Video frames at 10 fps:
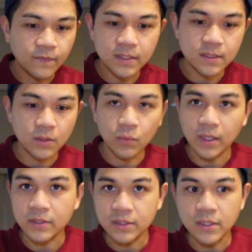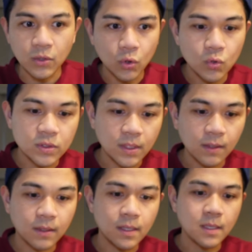I still want to continue
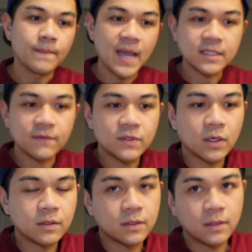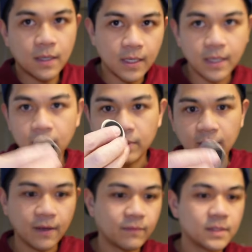using the MagSafe charger, I can't really
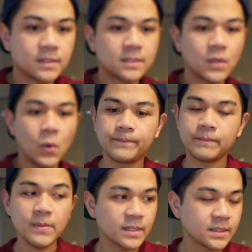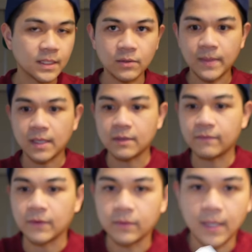have this. So maybe I'll stick it on my other
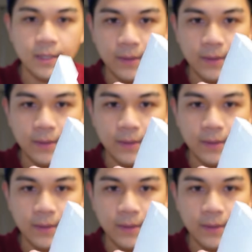phone. I don't